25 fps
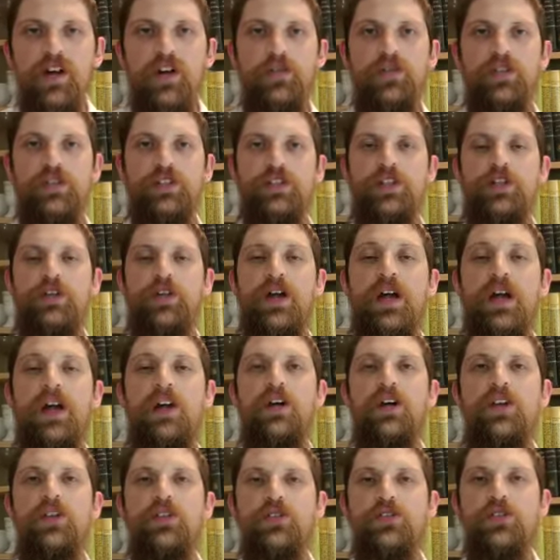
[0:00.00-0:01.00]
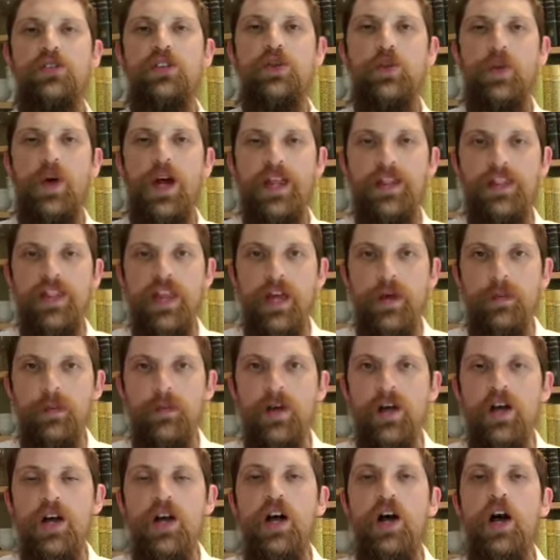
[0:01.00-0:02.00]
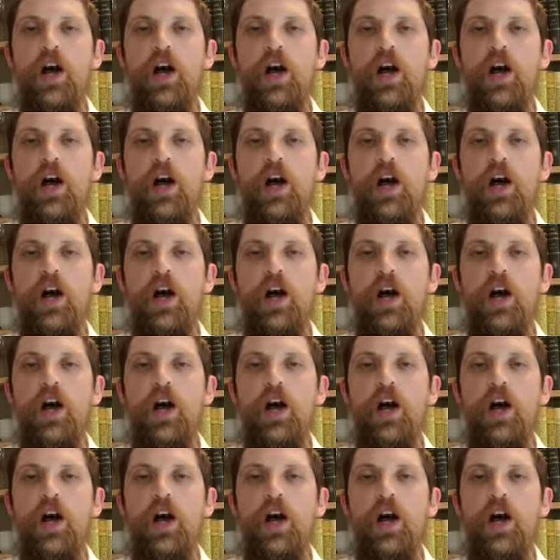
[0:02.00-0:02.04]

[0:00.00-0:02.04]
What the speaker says: v'sharecha. You should write them